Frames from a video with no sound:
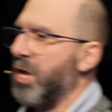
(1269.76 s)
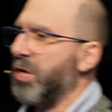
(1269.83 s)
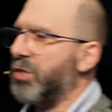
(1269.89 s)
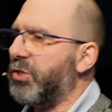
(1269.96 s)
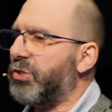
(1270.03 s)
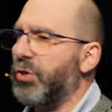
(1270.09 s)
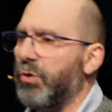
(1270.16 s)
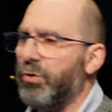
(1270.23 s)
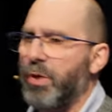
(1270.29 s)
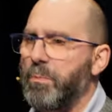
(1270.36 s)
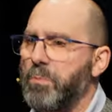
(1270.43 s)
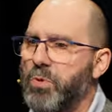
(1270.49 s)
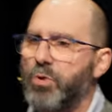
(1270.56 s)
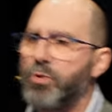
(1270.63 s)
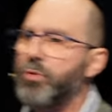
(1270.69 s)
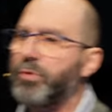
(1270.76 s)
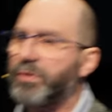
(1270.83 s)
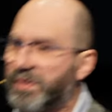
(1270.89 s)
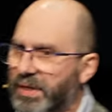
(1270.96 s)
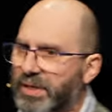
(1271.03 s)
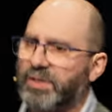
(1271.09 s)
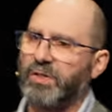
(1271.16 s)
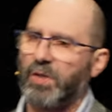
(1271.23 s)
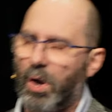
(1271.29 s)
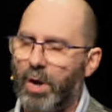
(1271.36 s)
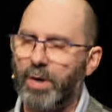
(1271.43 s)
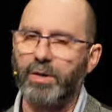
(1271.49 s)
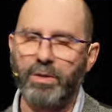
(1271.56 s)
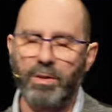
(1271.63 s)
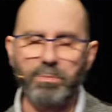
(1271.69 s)
to do the music
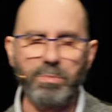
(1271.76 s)
side of the